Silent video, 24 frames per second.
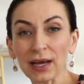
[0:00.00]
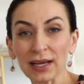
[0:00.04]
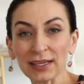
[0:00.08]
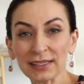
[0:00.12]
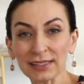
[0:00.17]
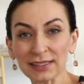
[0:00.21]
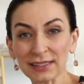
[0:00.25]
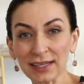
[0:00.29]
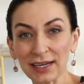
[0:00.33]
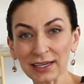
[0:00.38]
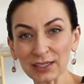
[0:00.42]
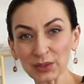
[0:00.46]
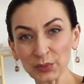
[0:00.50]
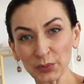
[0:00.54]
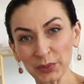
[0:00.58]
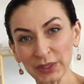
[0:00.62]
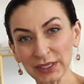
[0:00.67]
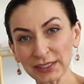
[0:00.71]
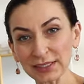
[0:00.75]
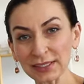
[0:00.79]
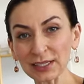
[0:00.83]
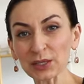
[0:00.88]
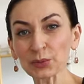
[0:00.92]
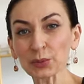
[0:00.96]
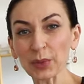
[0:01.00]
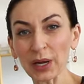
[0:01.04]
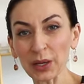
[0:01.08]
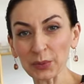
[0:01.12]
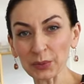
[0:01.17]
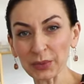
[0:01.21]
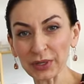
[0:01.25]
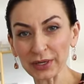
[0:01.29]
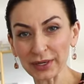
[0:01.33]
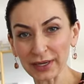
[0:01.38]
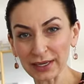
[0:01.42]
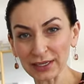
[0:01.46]
I start mixing my
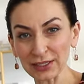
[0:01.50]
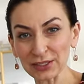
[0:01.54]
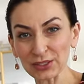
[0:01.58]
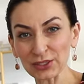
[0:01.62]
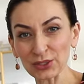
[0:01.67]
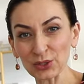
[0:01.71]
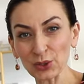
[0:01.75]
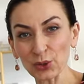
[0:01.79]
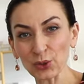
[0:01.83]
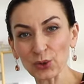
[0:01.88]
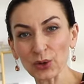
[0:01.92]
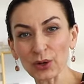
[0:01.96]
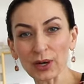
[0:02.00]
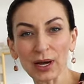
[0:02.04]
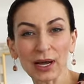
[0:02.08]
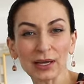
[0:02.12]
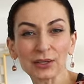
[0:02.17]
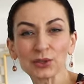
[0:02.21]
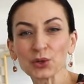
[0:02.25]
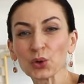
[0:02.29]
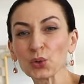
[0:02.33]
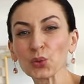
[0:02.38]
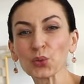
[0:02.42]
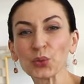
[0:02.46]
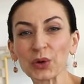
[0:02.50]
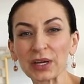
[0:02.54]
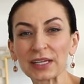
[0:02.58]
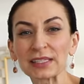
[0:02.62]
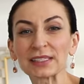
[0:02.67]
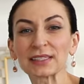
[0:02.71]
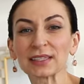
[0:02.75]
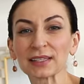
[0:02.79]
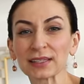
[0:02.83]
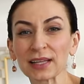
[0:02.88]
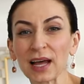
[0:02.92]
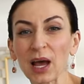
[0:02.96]
meringue, so I don't
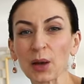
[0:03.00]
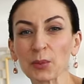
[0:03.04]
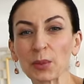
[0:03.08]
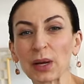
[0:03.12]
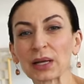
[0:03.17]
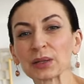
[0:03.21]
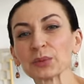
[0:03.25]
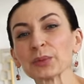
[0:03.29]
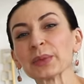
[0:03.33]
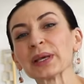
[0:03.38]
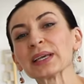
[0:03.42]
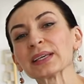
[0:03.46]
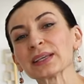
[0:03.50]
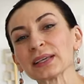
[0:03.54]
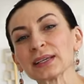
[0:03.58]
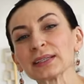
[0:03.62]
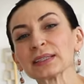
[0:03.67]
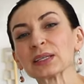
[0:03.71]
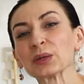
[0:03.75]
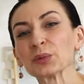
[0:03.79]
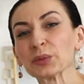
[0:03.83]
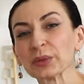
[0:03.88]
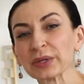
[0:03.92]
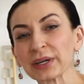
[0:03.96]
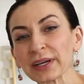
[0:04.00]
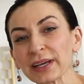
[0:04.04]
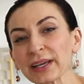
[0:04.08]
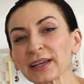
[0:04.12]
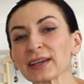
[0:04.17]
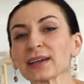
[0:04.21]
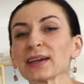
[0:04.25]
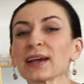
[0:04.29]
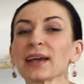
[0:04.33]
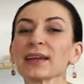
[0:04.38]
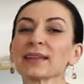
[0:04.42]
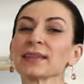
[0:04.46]
waste time on making the
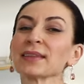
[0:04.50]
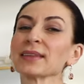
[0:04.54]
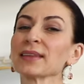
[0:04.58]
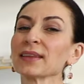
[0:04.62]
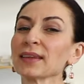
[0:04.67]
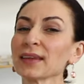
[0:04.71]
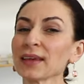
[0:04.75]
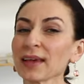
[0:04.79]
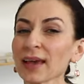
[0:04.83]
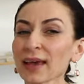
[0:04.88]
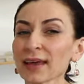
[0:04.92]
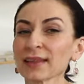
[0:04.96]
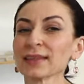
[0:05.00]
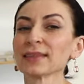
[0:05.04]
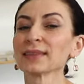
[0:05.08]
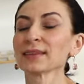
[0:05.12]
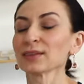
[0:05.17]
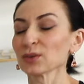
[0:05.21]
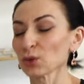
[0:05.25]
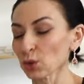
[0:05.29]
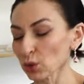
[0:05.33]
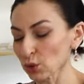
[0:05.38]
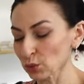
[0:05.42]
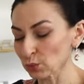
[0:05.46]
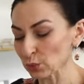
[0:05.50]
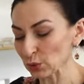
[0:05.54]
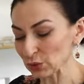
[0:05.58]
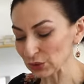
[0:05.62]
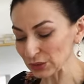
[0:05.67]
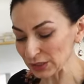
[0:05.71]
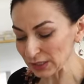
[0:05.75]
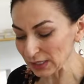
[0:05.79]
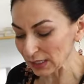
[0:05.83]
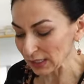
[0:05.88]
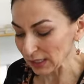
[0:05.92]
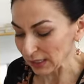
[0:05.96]
meringue at the end
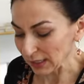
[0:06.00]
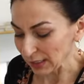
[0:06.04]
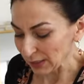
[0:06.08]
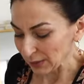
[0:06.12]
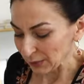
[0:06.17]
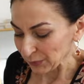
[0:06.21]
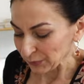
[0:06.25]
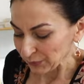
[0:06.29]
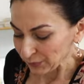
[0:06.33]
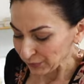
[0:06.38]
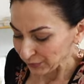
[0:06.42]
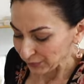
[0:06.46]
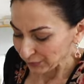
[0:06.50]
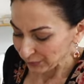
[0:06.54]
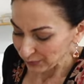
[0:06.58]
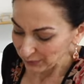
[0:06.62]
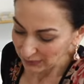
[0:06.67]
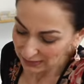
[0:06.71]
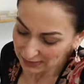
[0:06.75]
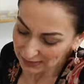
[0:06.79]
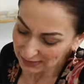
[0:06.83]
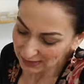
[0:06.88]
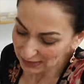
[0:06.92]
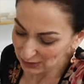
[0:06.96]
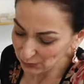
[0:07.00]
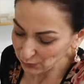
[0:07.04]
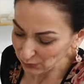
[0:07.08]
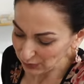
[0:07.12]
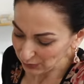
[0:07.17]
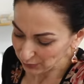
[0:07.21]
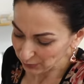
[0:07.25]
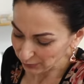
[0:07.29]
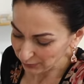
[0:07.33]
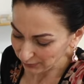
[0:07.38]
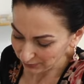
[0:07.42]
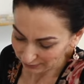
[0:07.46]
almost. But since
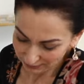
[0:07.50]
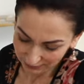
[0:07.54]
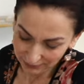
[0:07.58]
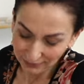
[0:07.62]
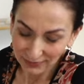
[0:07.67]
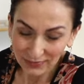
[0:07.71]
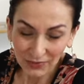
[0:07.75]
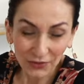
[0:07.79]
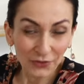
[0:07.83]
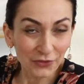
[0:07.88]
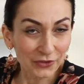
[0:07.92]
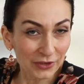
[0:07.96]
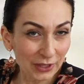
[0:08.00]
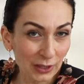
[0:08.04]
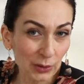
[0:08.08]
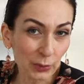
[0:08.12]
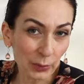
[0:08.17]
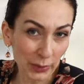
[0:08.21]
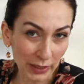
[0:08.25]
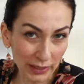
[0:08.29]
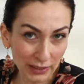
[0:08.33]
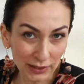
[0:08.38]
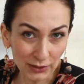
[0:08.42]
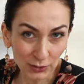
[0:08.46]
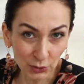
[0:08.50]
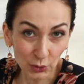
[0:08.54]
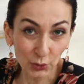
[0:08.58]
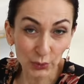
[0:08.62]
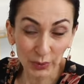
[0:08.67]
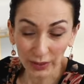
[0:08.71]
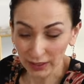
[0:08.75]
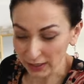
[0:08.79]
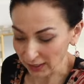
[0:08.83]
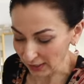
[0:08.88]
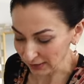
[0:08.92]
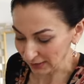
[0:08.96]
we're filming, to
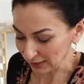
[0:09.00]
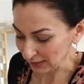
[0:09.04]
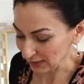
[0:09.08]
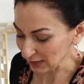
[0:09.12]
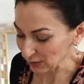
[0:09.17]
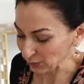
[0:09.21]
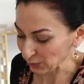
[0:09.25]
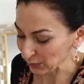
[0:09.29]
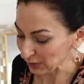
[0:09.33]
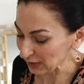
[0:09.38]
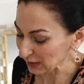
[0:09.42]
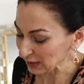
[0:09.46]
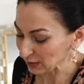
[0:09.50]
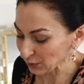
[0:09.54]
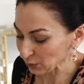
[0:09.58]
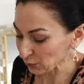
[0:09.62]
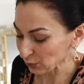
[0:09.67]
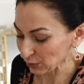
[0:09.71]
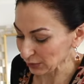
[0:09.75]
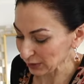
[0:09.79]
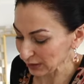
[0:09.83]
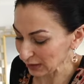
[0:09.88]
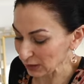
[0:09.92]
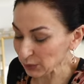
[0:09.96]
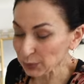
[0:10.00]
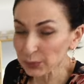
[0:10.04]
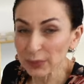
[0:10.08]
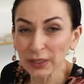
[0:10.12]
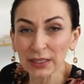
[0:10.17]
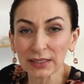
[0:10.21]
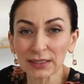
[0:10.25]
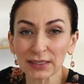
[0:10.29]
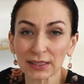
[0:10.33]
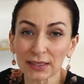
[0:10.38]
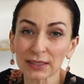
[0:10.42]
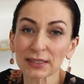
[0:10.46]
be honest, we didn't want that
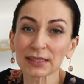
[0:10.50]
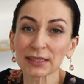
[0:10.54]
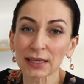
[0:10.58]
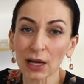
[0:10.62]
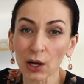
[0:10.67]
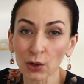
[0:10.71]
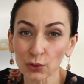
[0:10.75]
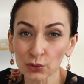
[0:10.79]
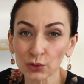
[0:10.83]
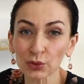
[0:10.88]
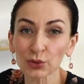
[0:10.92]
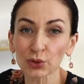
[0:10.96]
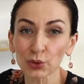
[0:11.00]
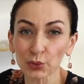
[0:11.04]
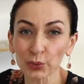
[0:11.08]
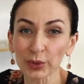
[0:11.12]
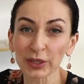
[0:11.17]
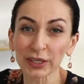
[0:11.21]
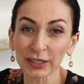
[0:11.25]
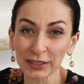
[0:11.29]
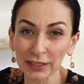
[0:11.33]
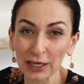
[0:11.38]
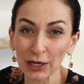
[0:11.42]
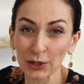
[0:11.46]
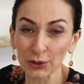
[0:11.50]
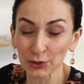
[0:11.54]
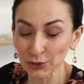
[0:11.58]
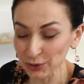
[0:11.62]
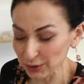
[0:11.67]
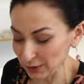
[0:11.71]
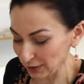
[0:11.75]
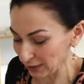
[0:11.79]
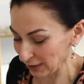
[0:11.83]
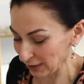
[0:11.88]
mixer sound to be in our